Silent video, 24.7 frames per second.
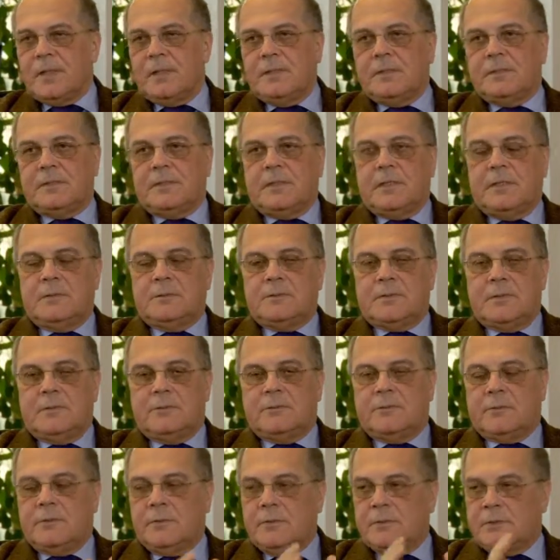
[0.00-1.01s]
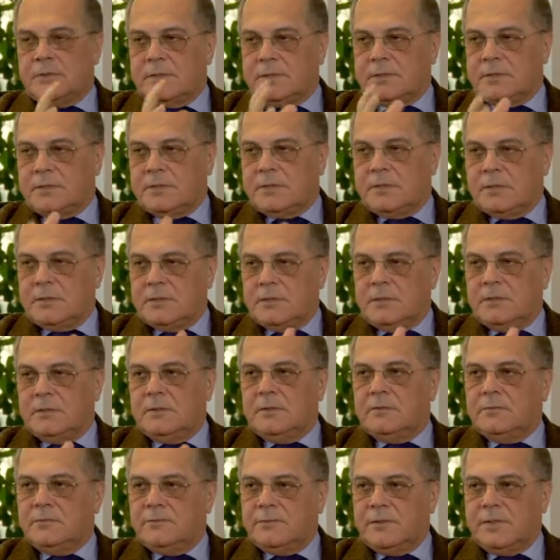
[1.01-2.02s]
in terms of costs and, you
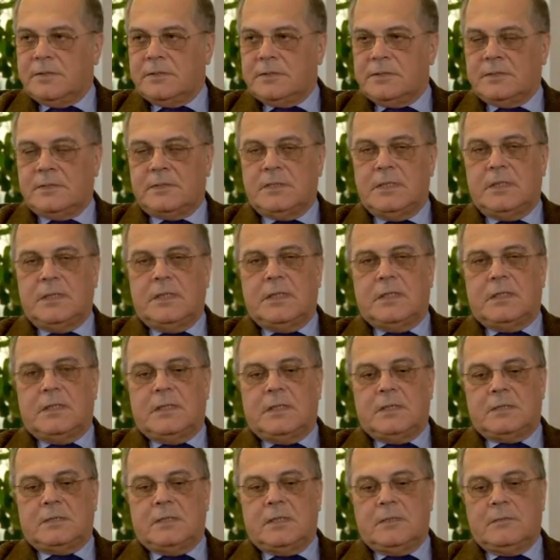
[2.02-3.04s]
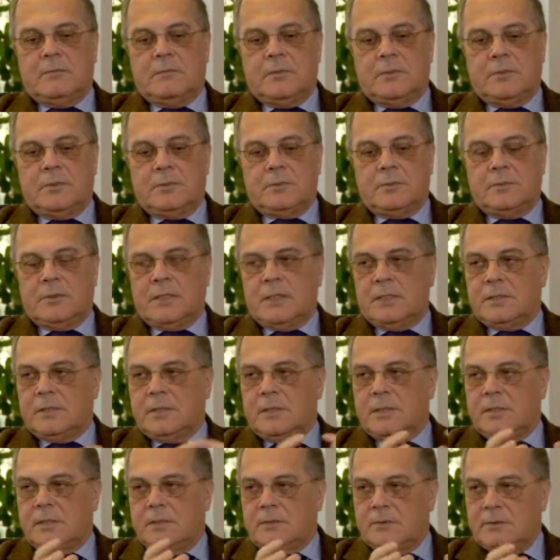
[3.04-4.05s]
know, funds getting more
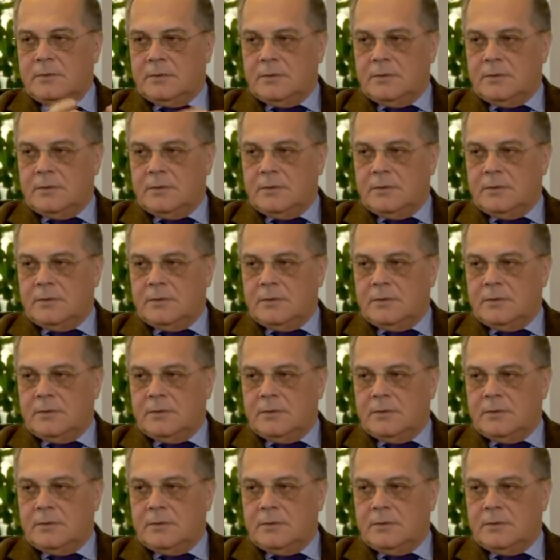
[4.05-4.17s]
together